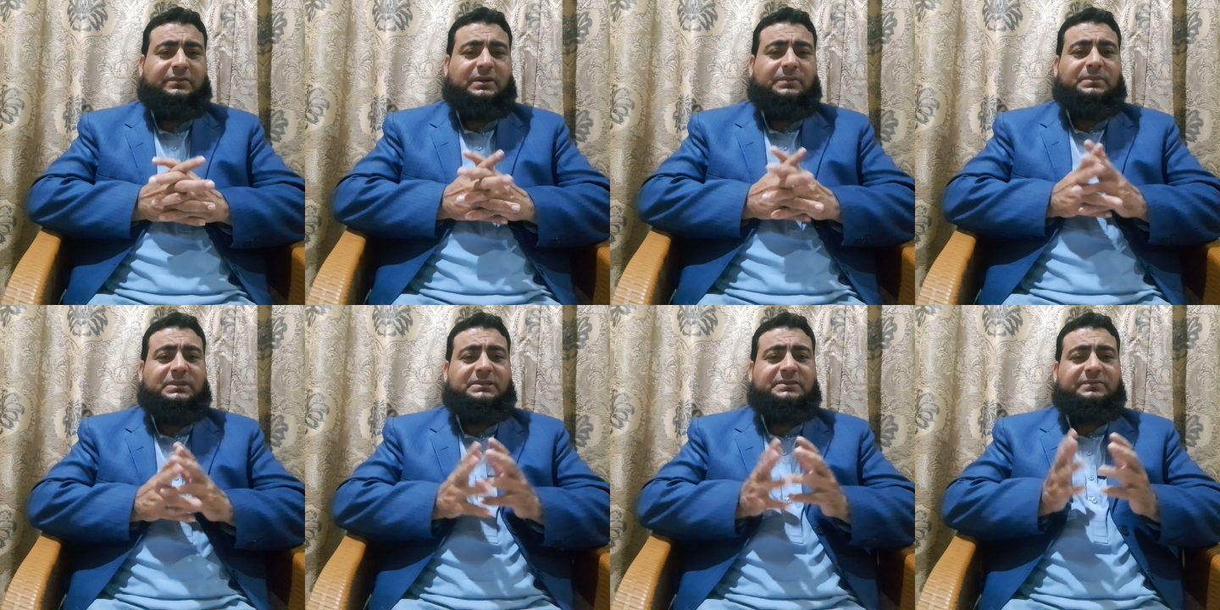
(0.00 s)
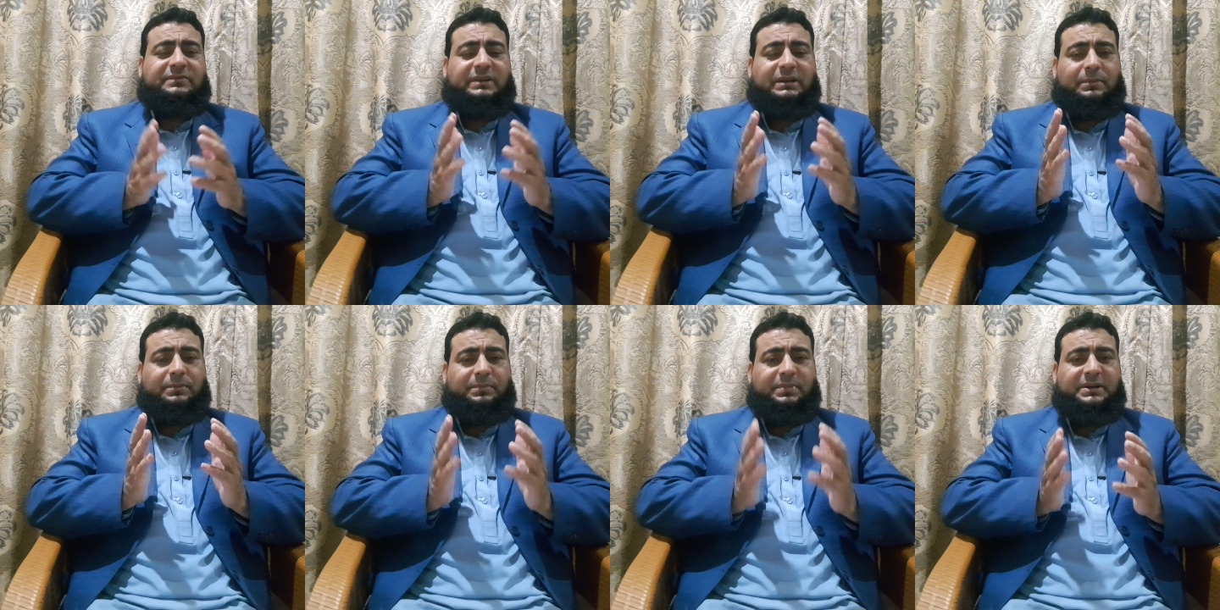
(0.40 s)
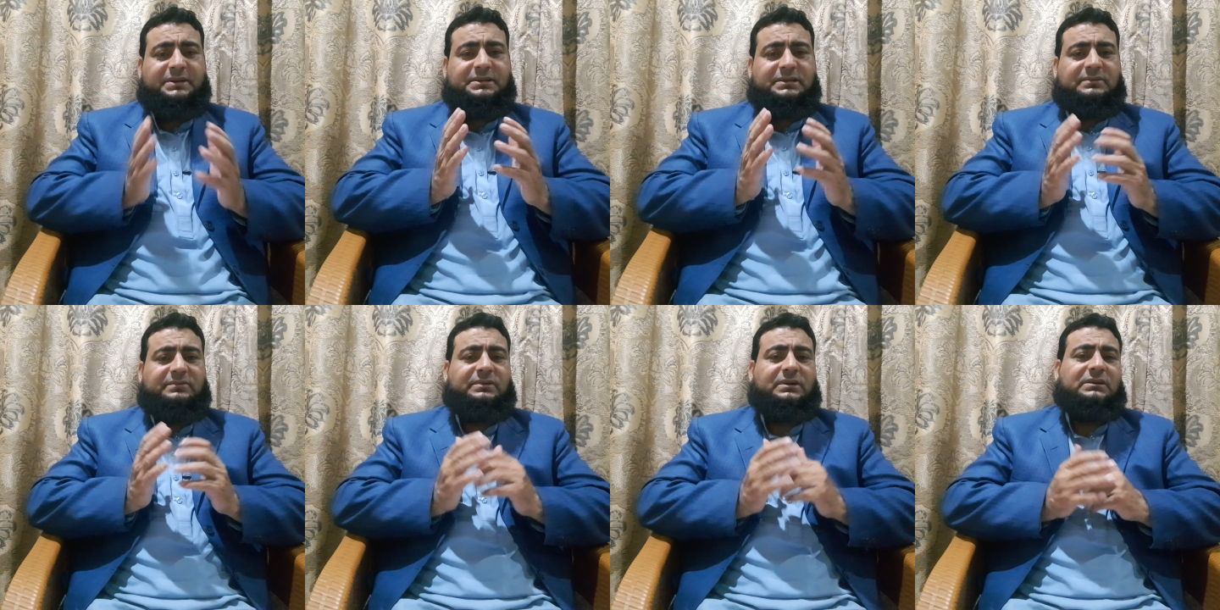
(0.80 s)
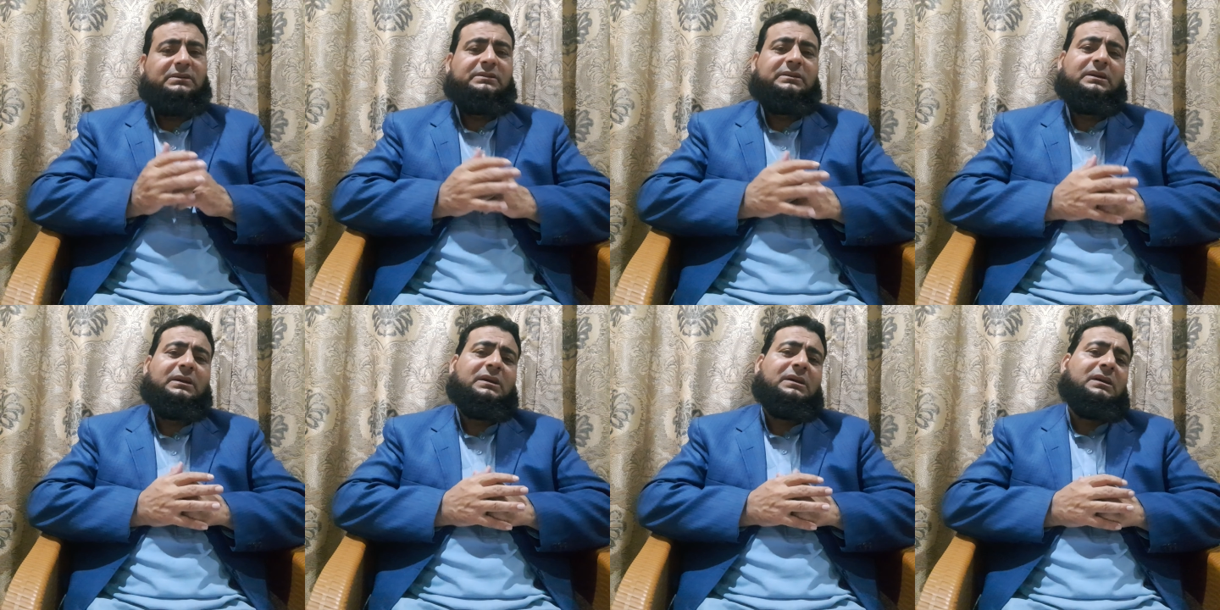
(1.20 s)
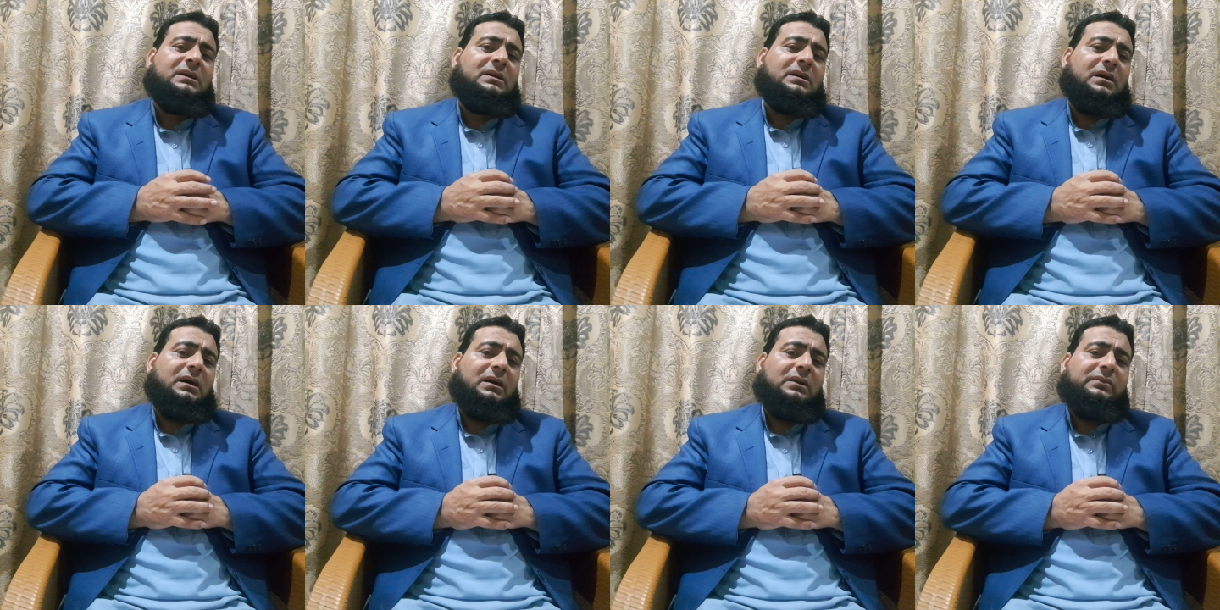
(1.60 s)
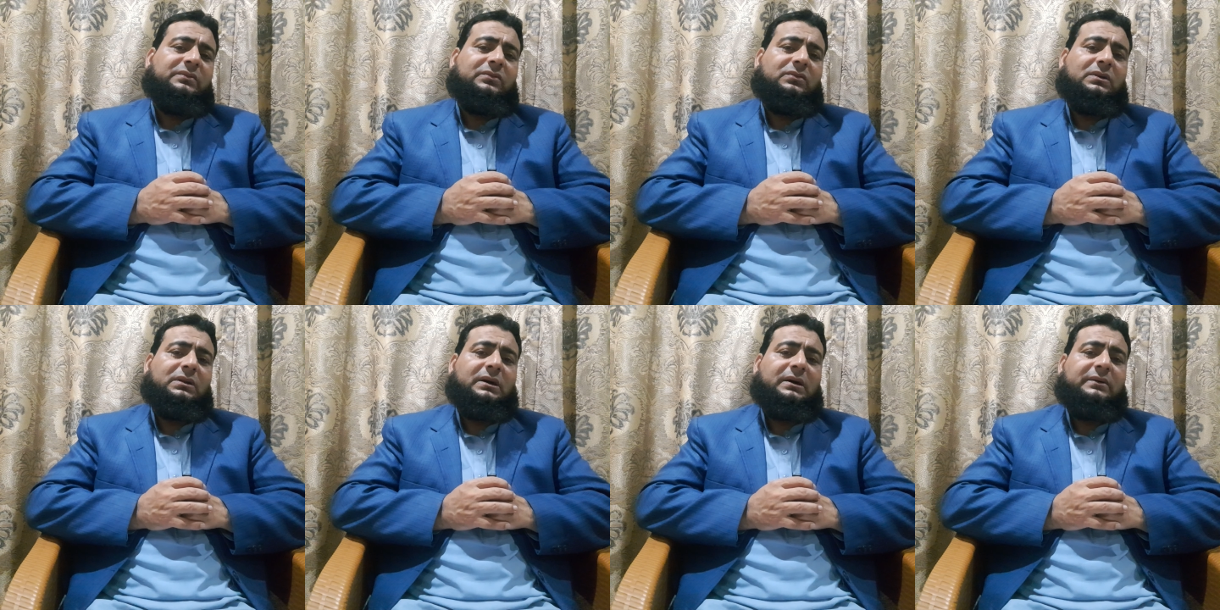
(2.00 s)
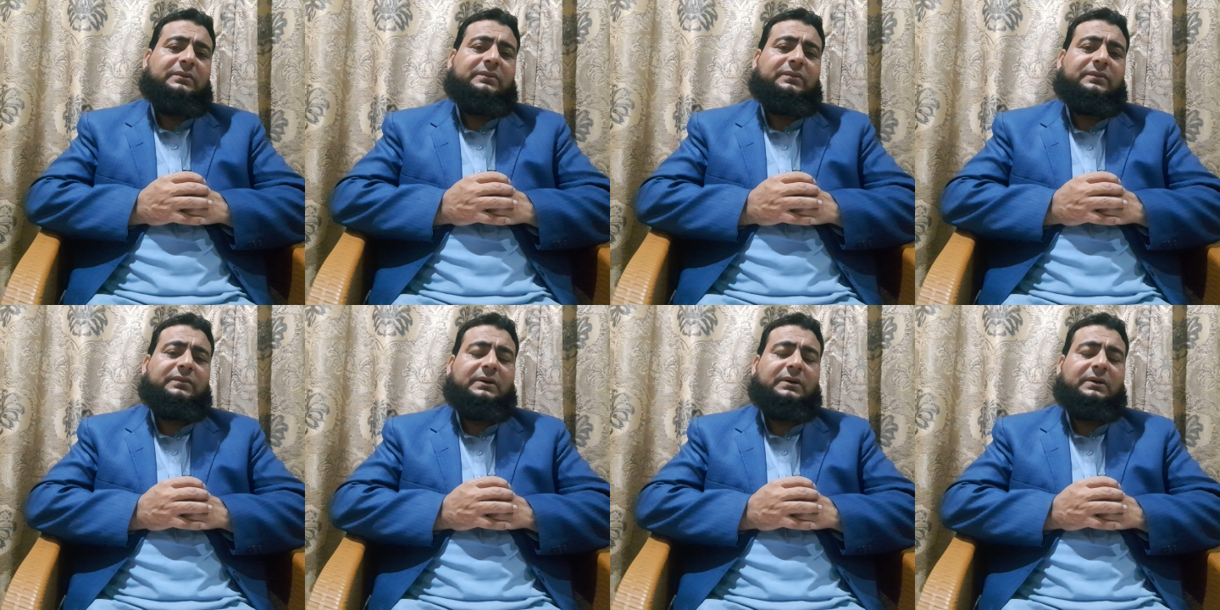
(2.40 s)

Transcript: from this very bitter world, all full of